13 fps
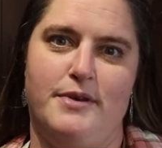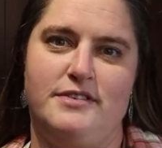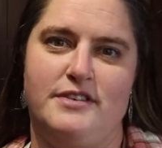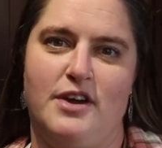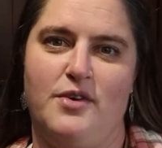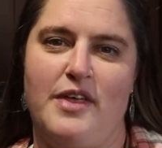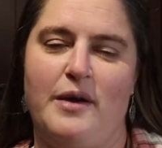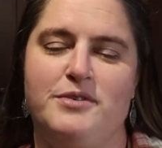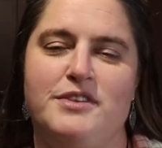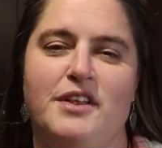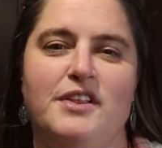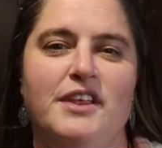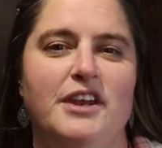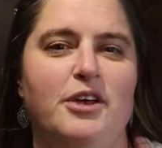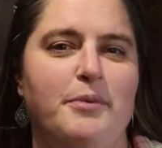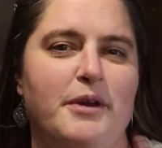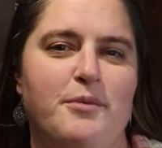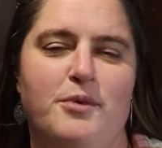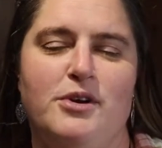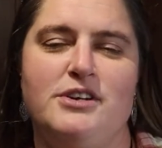So that was a little
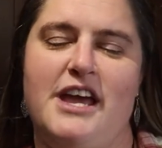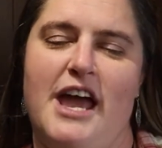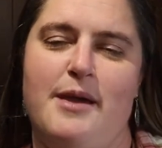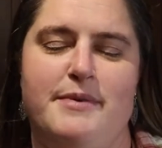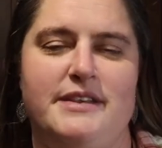bit more time